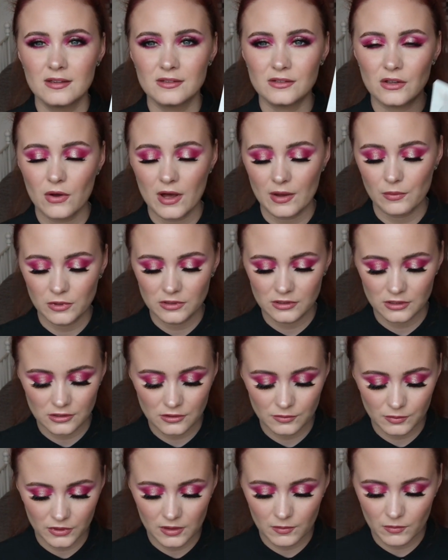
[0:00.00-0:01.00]
so I wanted
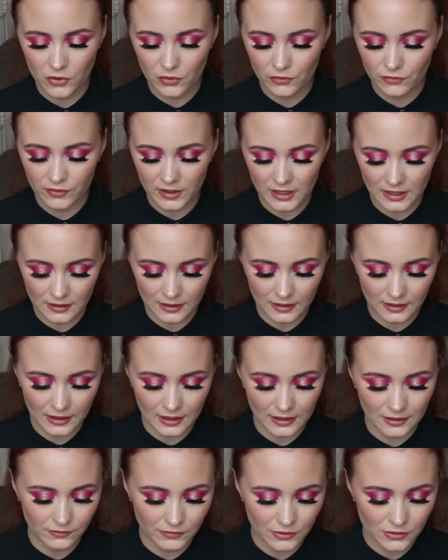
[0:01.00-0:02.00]
to put them both in and
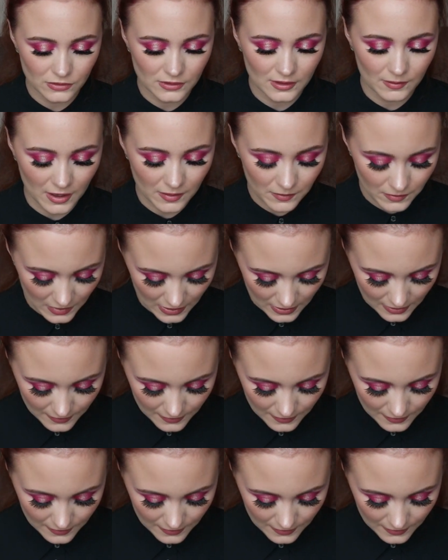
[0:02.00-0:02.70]
kind of use them up.